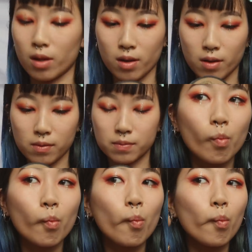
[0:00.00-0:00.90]

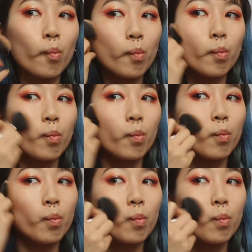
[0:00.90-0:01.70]
Nothing is said.